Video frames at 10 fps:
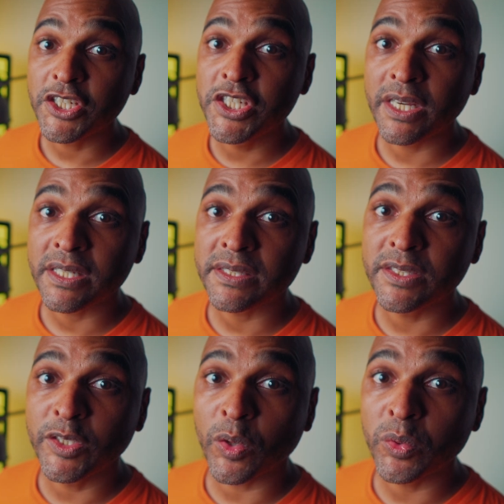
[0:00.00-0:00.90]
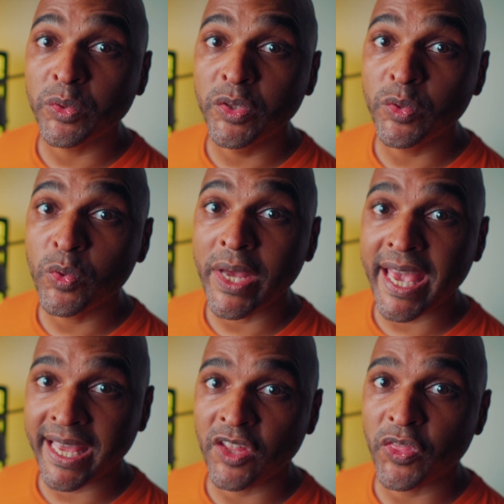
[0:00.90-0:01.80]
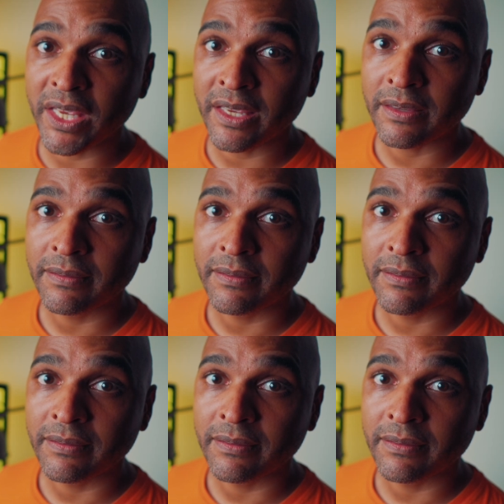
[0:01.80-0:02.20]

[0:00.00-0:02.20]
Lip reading: Just don't do anything.